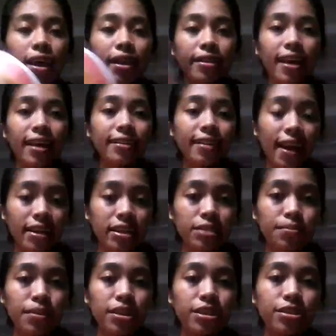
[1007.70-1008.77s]
that ends
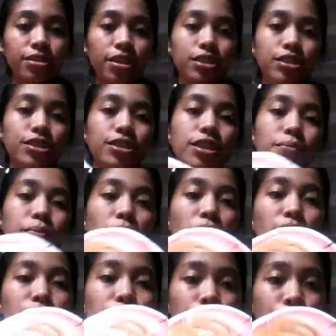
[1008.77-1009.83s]
my discussion
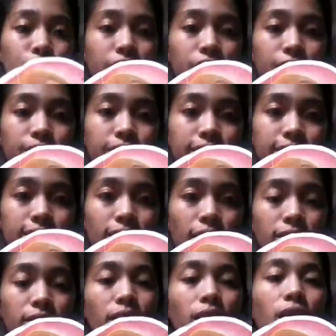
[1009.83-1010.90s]
about the eukaryotic
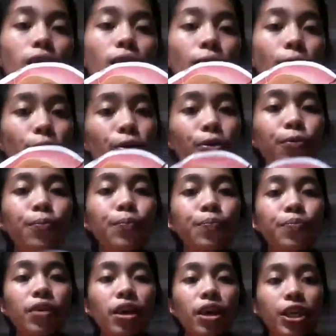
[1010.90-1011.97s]
cell. Hope
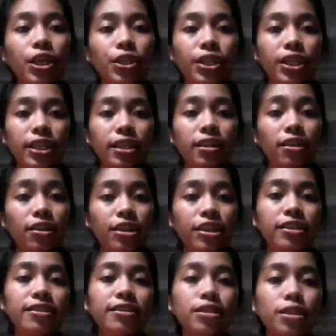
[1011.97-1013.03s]
you did
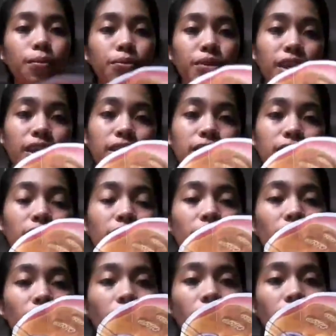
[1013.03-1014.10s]
learn something
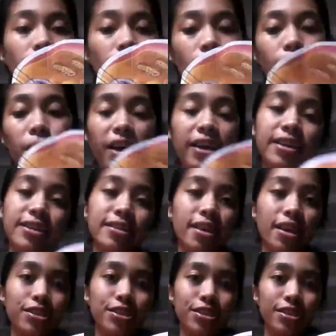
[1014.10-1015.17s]
from my
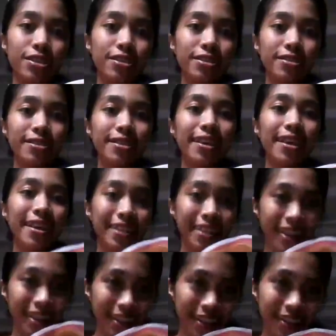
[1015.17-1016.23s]
discussion.
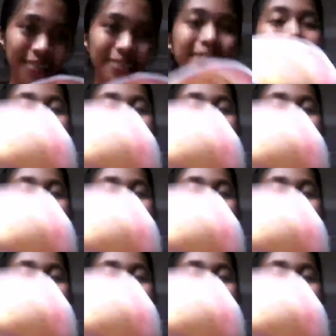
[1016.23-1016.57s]
Thank you.